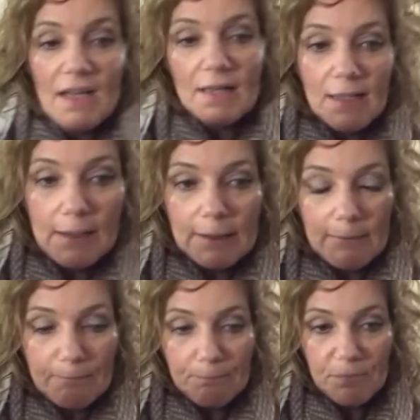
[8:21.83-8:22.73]

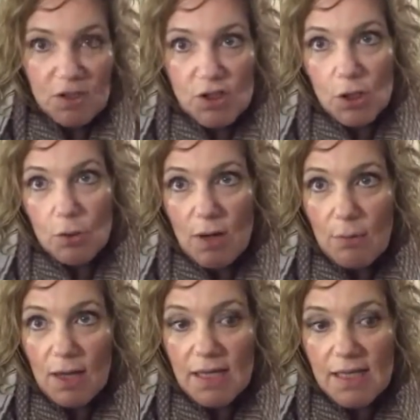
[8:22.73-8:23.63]
So I
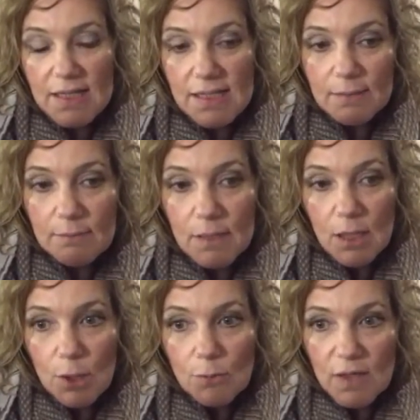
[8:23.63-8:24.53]
want to get some
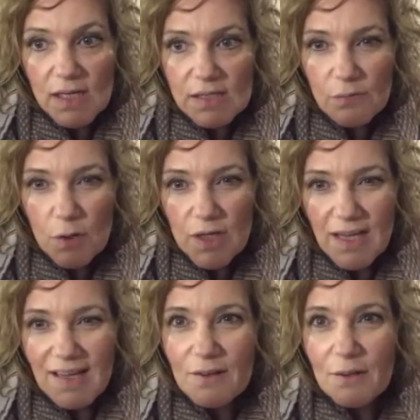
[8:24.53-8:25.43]
rugs for it.
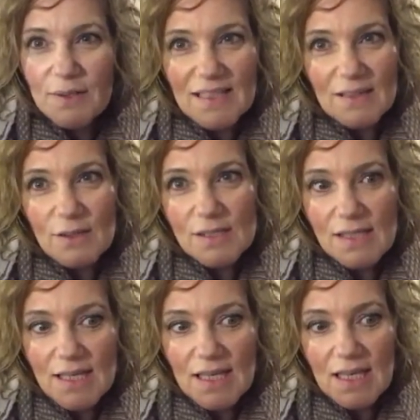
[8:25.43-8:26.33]
And I don't know what that looks
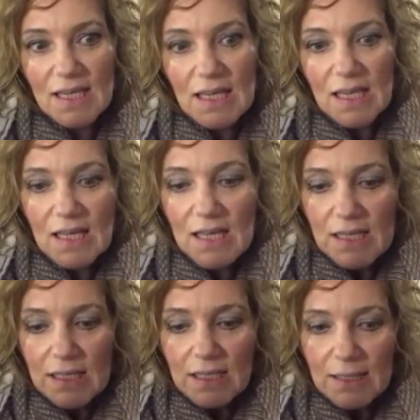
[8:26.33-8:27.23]
like yet.
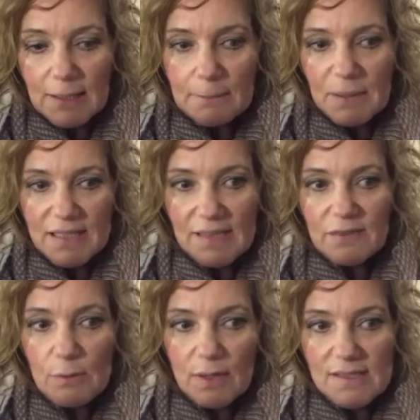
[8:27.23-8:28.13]
But I
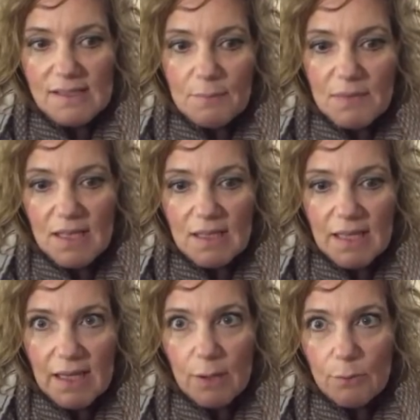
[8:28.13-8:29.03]
definitely want something
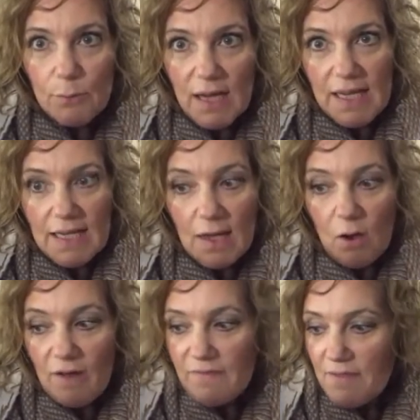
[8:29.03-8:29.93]
like right
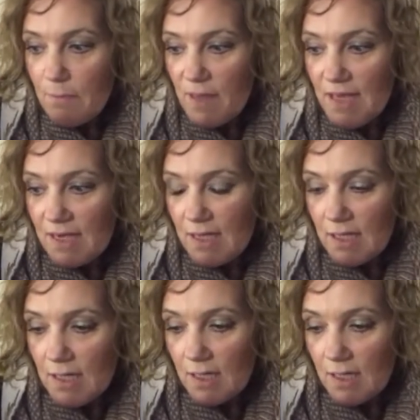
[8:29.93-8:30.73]
off the bed.